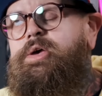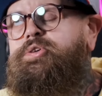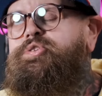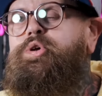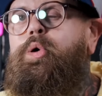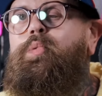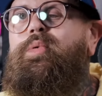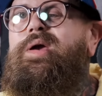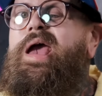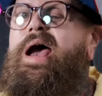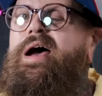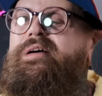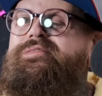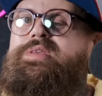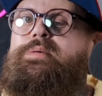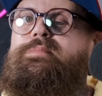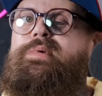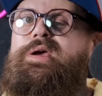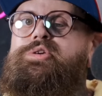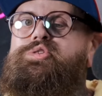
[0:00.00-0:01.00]
So we have
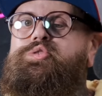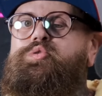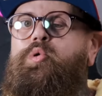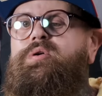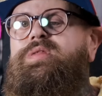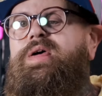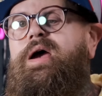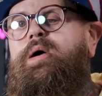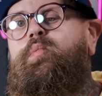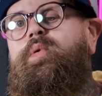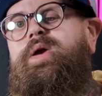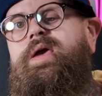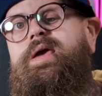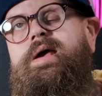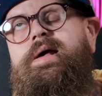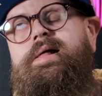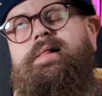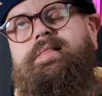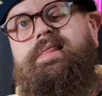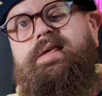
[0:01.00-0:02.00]
to make sure that we
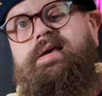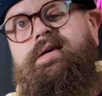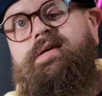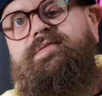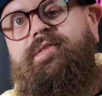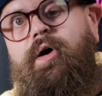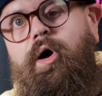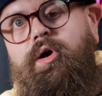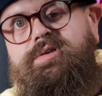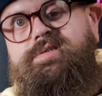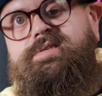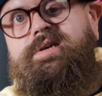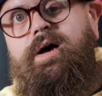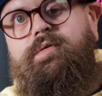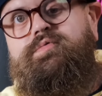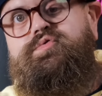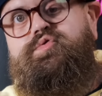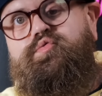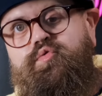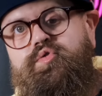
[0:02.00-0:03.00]
leave
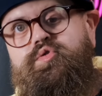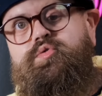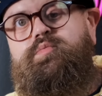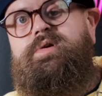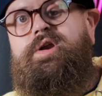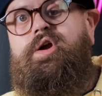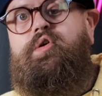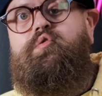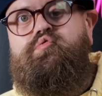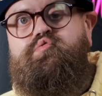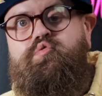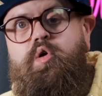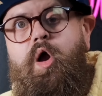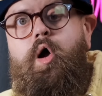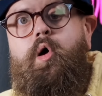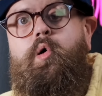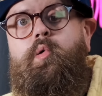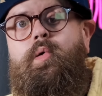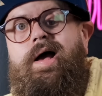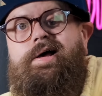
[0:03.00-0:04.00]
ourselves room to
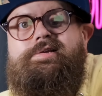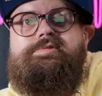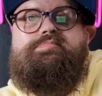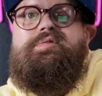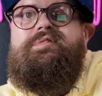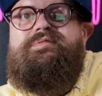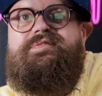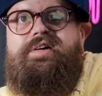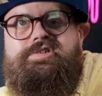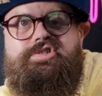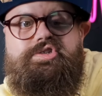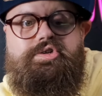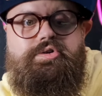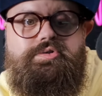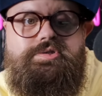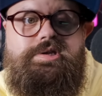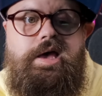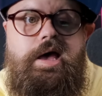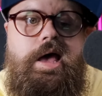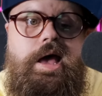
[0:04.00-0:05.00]
grow as
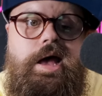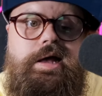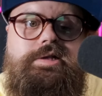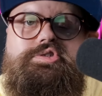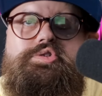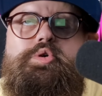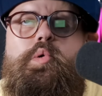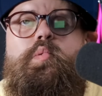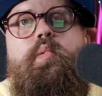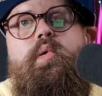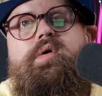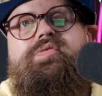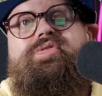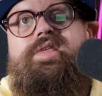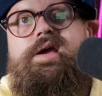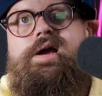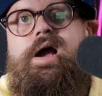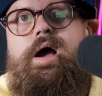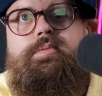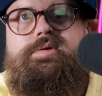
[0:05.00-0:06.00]
professionals. And so one
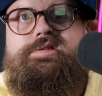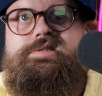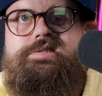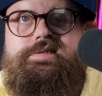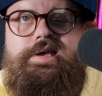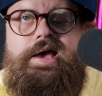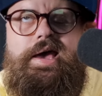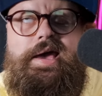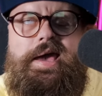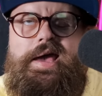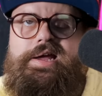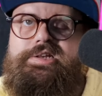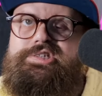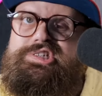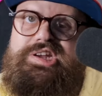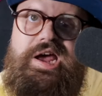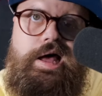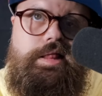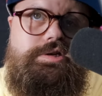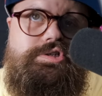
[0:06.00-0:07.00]
thing I would say and
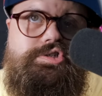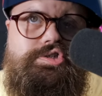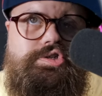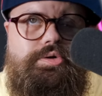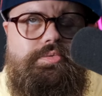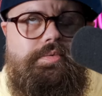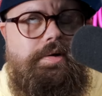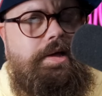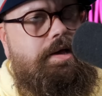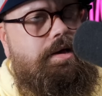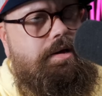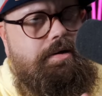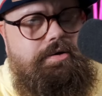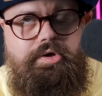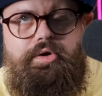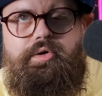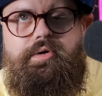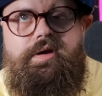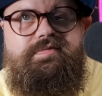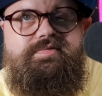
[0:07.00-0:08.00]
challenge you,
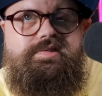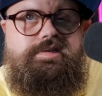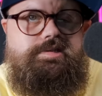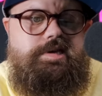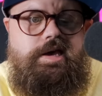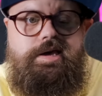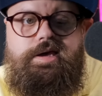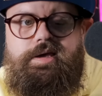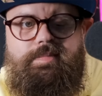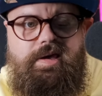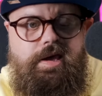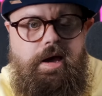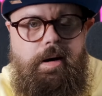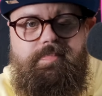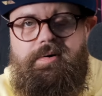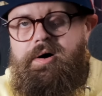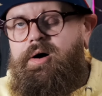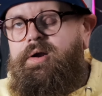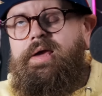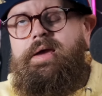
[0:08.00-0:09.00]
you don't have to take me up
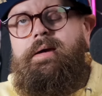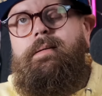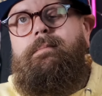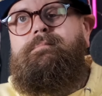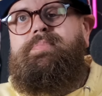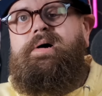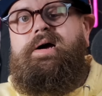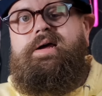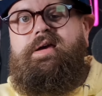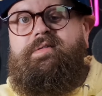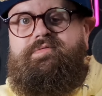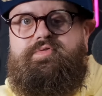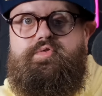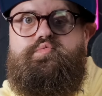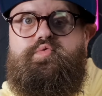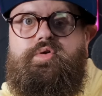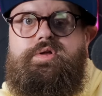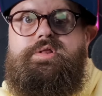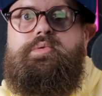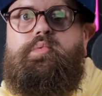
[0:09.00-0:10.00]
on it, but if you
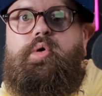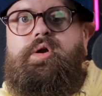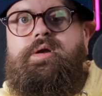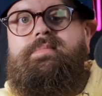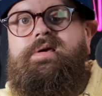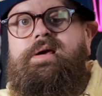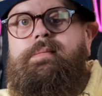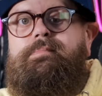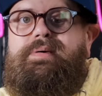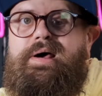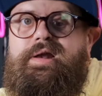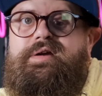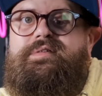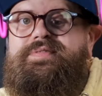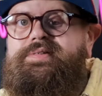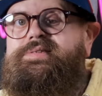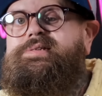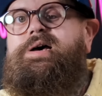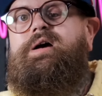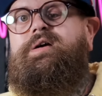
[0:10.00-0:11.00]
really want to be a better
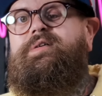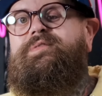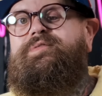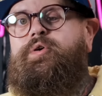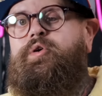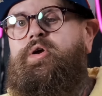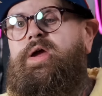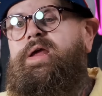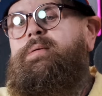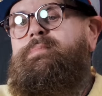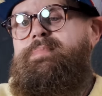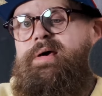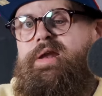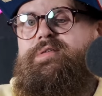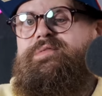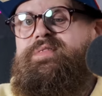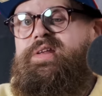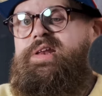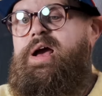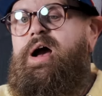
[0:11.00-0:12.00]
photographer and a better
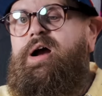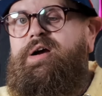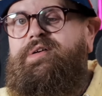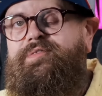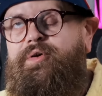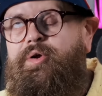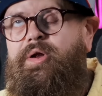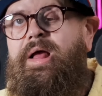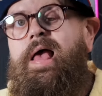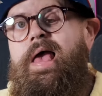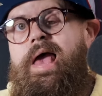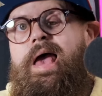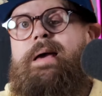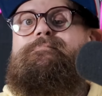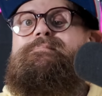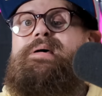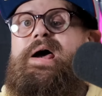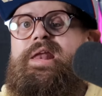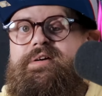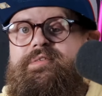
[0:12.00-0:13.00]
videographer and
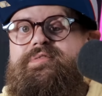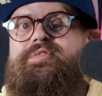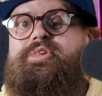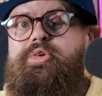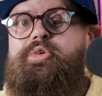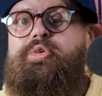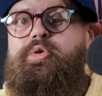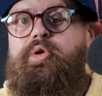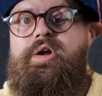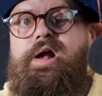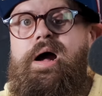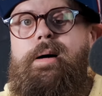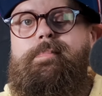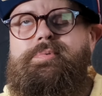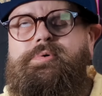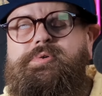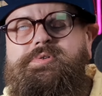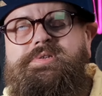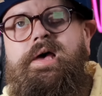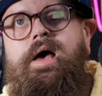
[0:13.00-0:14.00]
better to your
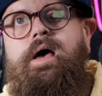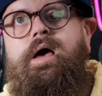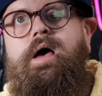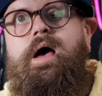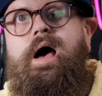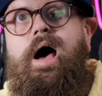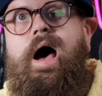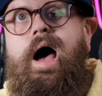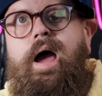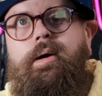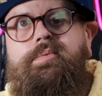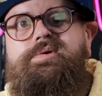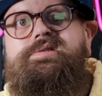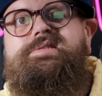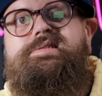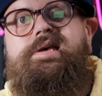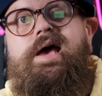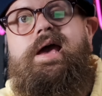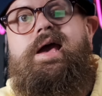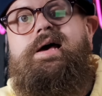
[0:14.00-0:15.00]
couples, I would
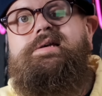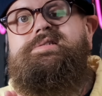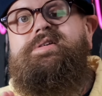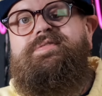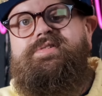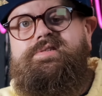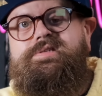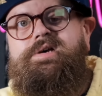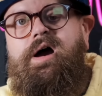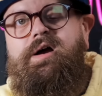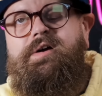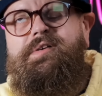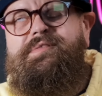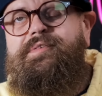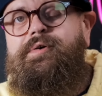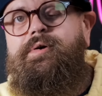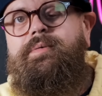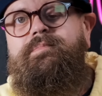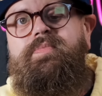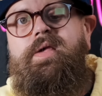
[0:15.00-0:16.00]
say as a
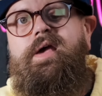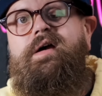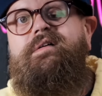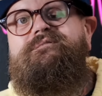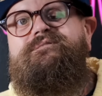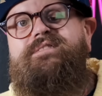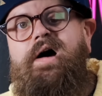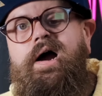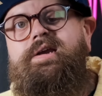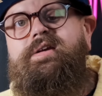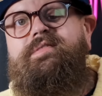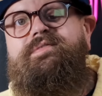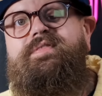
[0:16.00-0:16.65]
photographer, find a